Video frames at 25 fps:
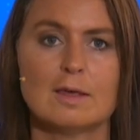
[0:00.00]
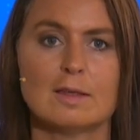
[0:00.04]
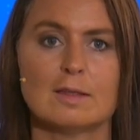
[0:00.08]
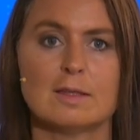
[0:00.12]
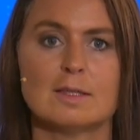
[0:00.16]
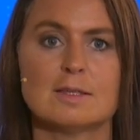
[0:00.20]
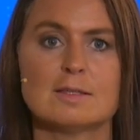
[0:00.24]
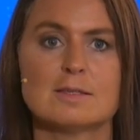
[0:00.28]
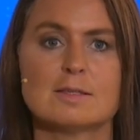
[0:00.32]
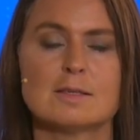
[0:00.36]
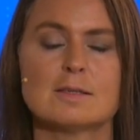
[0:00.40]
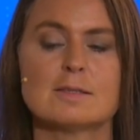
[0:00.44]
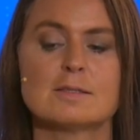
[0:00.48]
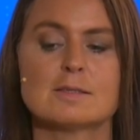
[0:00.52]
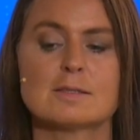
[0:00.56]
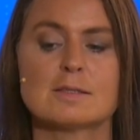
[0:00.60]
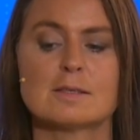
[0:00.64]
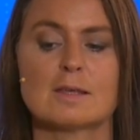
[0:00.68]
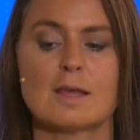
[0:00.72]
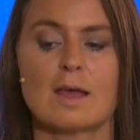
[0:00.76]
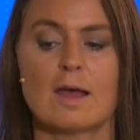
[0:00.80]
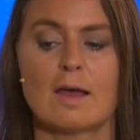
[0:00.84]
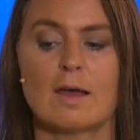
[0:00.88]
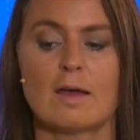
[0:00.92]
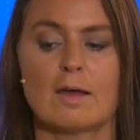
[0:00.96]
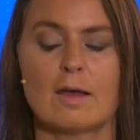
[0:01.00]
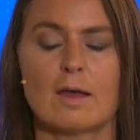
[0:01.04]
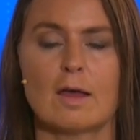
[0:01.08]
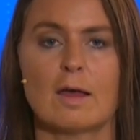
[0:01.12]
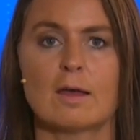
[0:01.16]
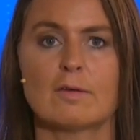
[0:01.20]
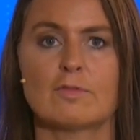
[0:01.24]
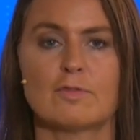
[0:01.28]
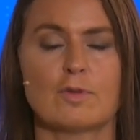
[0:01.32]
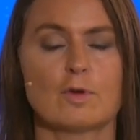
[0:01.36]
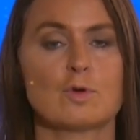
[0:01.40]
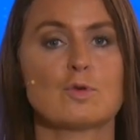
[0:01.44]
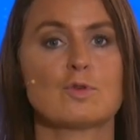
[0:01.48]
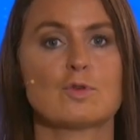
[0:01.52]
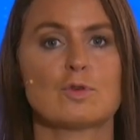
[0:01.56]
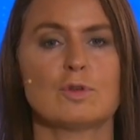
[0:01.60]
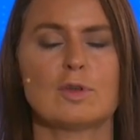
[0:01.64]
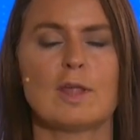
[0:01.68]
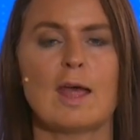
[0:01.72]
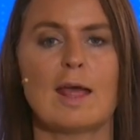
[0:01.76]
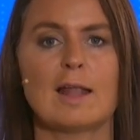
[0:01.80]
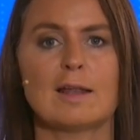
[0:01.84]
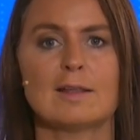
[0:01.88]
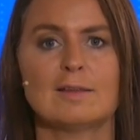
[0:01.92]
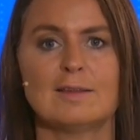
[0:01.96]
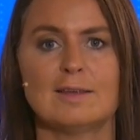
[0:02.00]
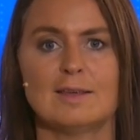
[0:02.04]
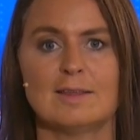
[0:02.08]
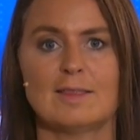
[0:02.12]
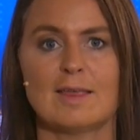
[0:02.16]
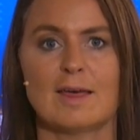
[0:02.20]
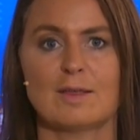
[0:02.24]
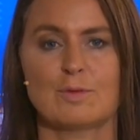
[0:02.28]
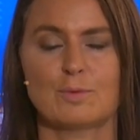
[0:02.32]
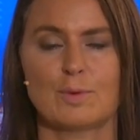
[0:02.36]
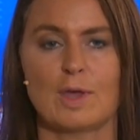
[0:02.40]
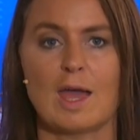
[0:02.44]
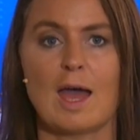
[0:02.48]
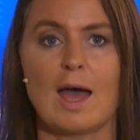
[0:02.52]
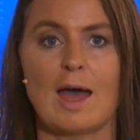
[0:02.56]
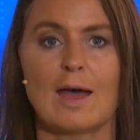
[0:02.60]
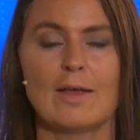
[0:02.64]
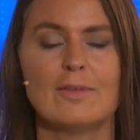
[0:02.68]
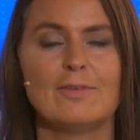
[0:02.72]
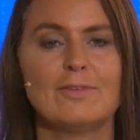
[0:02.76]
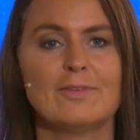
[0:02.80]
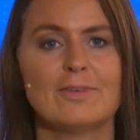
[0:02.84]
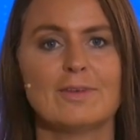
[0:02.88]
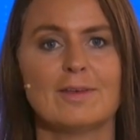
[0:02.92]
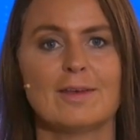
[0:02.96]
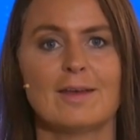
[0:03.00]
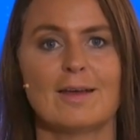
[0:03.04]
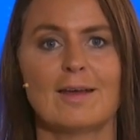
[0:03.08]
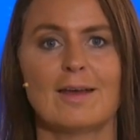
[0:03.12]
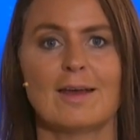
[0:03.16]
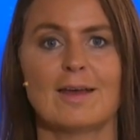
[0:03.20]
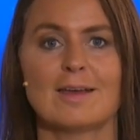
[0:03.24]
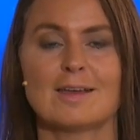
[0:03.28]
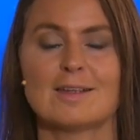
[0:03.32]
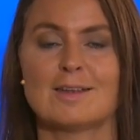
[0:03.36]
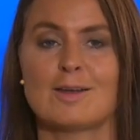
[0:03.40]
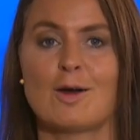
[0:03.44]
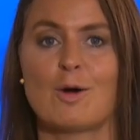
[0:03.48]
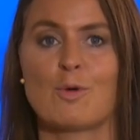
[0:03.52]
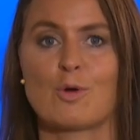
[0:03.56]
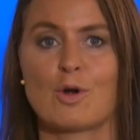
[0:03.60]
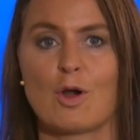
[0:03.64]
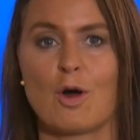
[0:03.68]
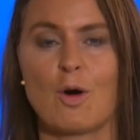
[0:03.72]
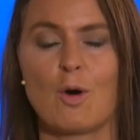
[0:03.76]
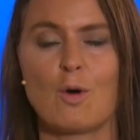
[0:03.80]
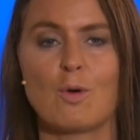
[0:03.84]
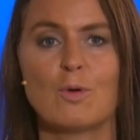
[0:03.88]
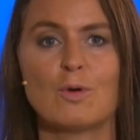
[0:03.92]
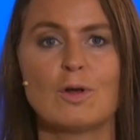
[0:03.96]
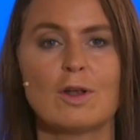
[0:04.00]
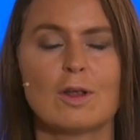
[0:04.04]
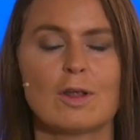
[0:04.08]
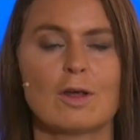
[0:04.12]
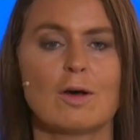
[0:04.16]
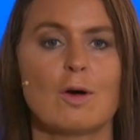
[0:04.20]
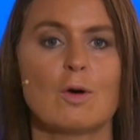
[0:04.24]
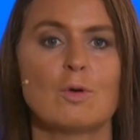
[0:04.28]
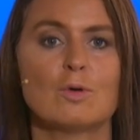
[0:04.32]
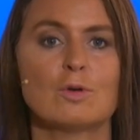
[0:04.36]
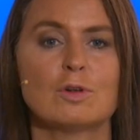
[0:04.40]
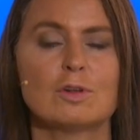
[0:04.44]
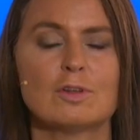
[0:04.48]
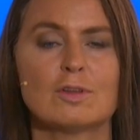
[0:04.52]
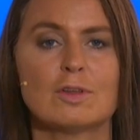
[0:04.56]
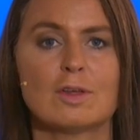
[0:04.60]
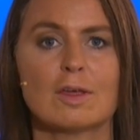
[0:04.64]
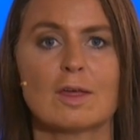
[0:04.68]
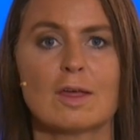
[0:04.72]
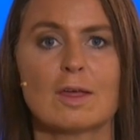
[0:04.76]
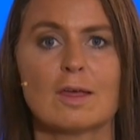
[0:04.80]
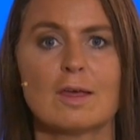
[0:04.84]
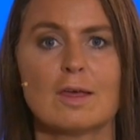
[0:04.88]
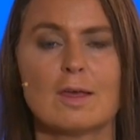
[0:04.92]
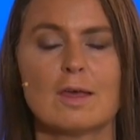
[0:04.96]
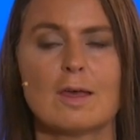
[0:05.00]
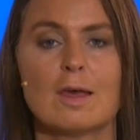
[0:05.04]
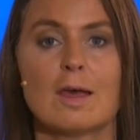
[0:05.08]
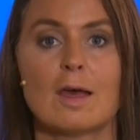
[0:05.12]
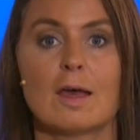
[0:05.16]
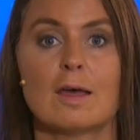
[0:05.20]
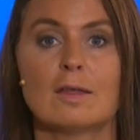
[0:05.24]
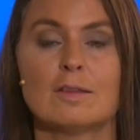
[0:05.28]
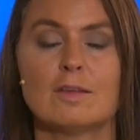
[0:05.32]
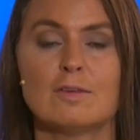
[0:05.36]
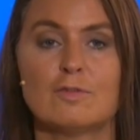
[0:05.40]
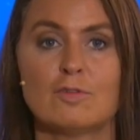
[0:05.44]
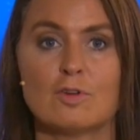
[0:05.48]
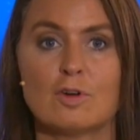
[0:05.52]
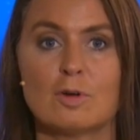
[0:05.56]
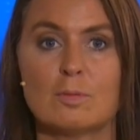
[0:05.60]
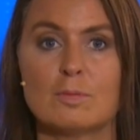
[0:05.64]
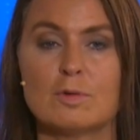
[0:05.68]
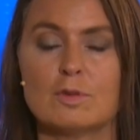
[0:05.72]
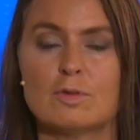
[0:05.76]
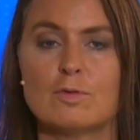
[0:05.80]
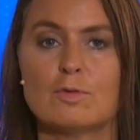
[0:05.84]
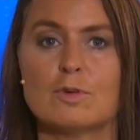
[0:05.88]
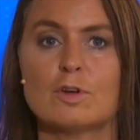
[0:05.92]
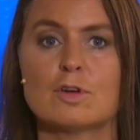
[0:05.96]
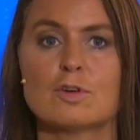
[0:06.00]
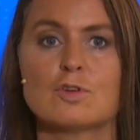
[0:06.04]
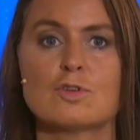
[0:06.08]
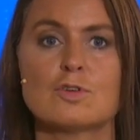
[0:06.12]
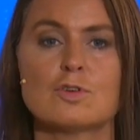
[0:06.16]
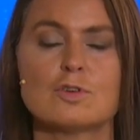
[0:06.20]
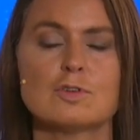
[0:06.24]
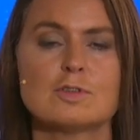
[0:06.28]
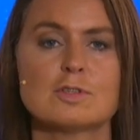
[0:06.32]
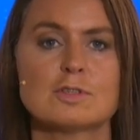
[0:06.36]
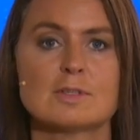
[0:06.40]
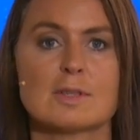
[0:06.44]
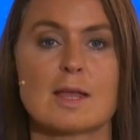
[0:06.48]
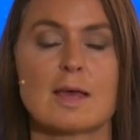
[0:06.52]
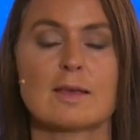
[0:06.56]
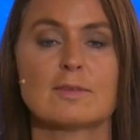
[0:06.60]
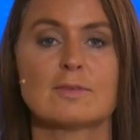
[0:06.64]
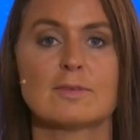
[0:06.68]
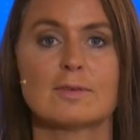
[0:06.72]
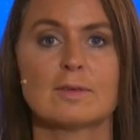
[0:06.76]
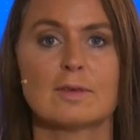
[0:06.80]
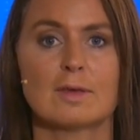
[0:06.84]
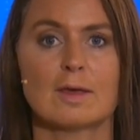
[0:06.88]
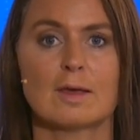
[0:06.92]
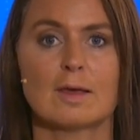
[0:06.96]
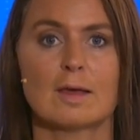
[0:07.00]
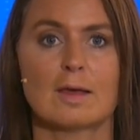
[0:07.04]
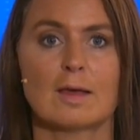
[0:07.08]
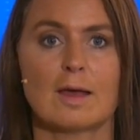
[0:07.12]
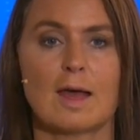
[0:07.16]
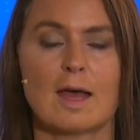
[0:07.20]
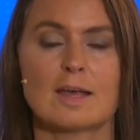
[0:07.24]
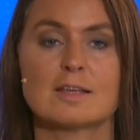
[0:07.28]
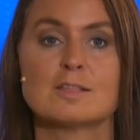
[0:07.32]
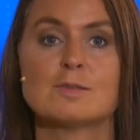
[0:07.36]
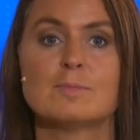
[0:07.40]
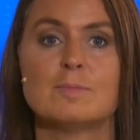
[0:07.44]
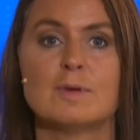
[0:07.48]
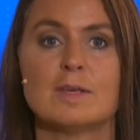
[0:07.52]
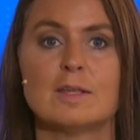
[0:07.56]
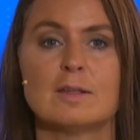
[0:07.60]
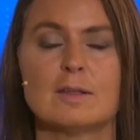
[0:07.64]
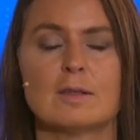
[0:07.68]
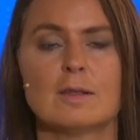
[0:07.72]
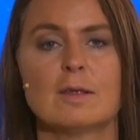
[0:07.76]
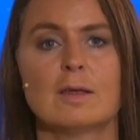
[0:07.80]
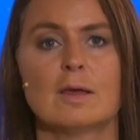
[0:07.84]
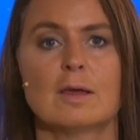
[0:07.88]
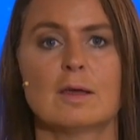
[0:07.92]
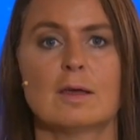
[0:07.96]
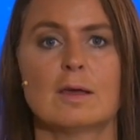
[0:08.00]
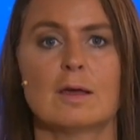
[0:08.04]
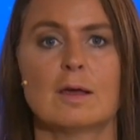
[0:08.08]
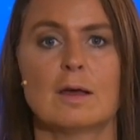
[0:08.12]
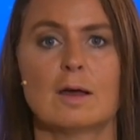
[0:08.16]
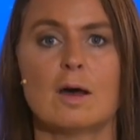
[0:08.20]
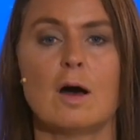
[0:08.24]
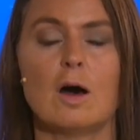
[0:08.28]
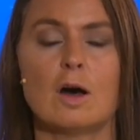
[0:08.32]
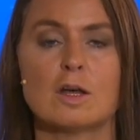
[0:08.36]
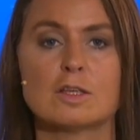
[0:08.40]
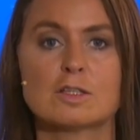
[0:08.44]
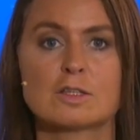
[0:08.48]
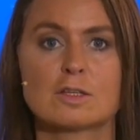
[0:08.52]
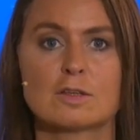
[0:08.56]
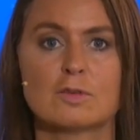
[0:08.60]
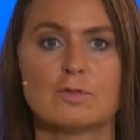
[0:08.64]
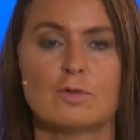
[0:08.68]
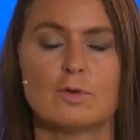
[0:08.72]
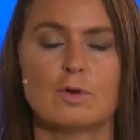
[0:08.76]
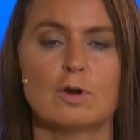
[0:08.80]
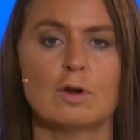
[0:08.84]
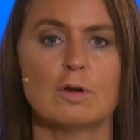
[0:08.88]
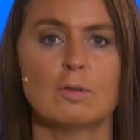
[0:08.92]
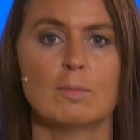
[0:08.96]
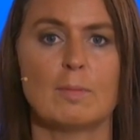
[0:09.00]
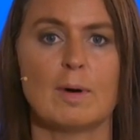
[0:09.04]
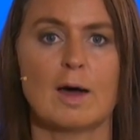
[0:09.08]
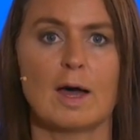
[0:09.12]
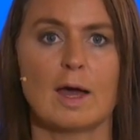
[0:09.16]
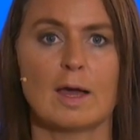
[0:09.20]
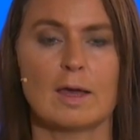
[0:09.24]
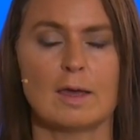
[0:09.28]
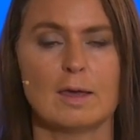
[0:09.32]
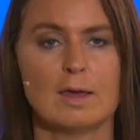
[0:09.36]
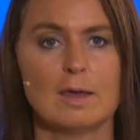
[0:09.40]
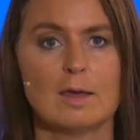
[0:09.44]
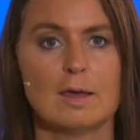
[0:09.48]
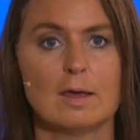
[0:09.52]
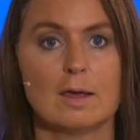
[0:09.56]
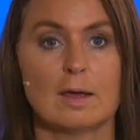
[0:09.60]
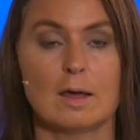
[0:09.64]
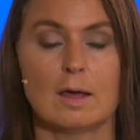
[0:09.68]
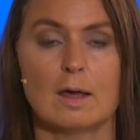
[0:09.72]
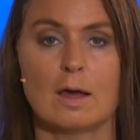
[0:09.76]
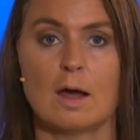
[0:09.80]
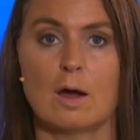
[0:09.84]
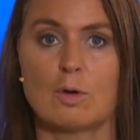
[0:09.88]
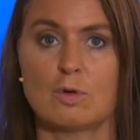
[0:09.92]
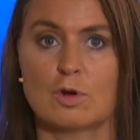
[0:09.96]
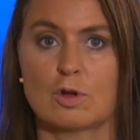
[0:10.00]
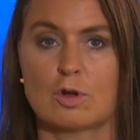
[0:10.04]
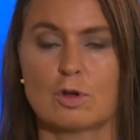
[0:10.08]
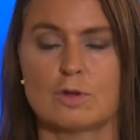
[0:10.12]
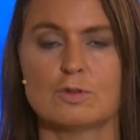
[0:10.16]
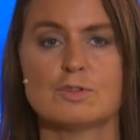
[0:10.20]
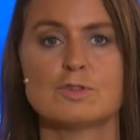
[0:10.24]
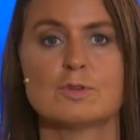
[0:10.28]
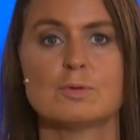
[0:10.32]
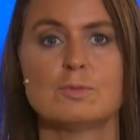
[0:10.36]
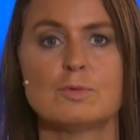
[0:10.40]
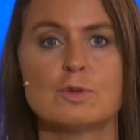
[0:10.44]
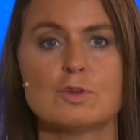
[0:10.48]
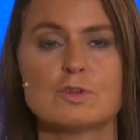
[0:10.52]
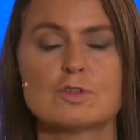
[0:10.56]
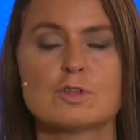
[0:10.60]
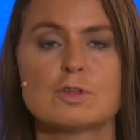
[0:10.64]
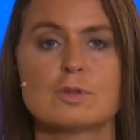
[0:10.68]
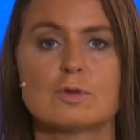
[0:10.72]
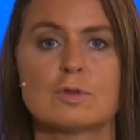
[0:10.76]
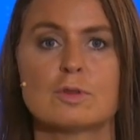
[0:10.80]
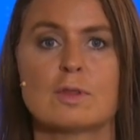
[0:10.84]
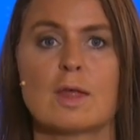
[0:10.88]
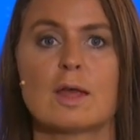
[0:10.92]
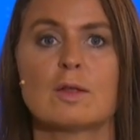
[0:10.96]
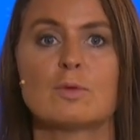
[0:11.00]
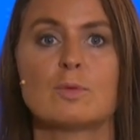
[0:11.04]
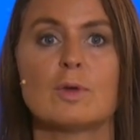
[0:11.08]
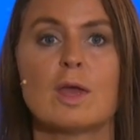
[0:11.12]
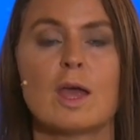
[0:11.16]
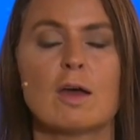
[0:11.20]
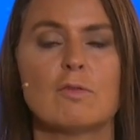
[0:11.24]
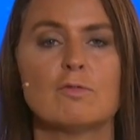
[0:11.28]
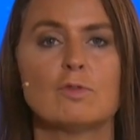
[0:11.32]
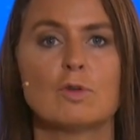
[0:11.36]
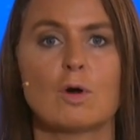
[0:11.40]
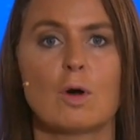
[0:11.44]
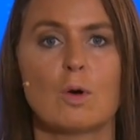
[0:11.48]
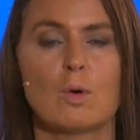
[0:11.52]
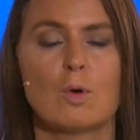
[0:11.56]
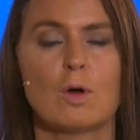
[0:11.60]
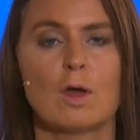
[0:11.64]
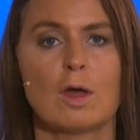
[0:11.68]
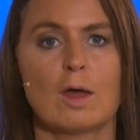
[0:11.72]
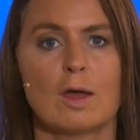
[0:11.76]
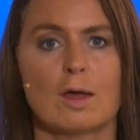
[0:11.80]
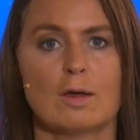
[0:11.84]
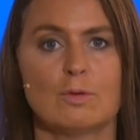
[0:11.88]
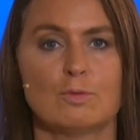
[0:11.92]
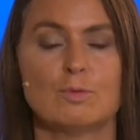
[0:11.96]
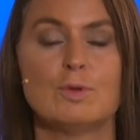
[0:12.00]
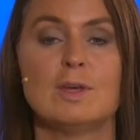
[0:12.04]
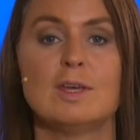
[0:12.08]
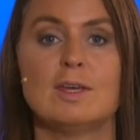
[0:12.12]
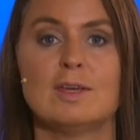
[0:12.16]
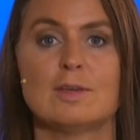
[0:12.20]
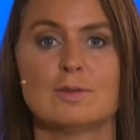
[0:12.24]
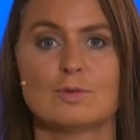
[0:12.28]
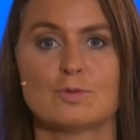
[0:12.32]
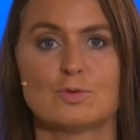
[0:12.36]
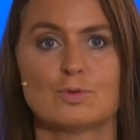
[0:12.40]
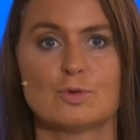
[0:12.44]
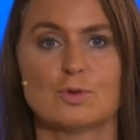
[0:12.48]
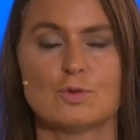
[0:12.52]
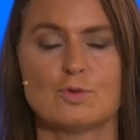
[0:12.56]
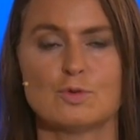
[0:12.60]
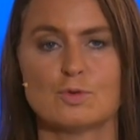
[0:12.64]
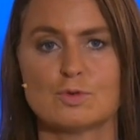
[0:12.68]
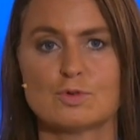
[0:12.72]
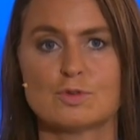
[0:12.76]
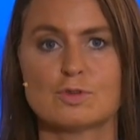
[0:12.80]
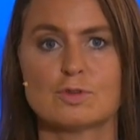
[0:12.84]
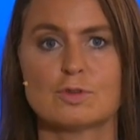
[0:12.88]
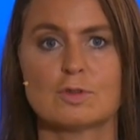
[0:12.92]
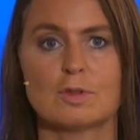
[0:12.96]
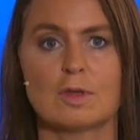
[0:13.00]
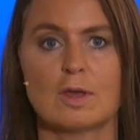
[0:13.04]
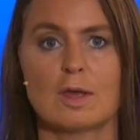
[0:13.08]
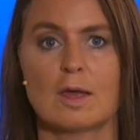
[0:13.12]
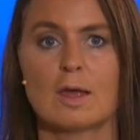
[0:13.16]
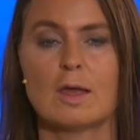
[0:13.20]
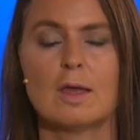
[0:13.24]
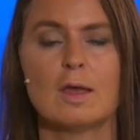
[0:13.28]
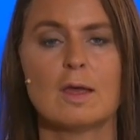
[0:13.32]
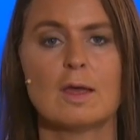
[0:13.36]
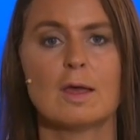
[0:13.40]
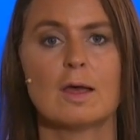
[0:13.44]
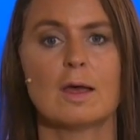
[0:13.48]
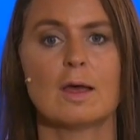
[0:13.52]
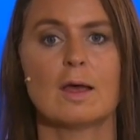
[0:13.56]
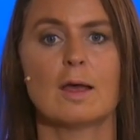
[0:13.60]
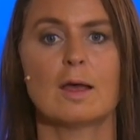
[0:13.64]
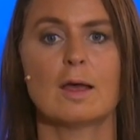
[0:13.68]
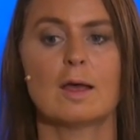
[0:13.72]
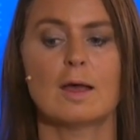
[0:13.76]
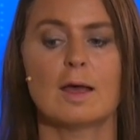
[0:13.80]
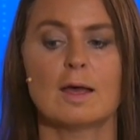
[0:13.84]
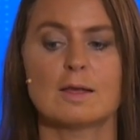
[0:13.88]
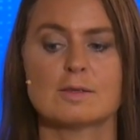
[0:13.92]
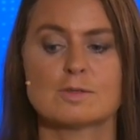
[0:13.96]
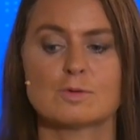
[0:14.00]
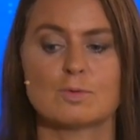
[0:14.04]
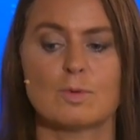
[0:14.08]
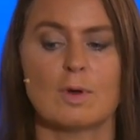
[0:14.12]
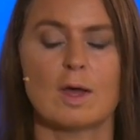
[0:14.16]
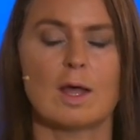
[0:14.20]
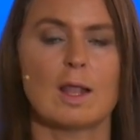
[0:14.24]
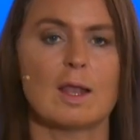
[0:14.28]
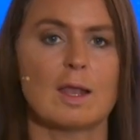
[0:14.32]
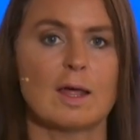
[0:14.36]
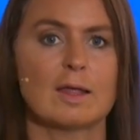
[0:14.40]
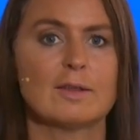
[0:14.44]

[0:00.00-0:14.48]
This is functionality that we had in our old deferment versions that has been asked for by our customers, that we have now reintroduced as well.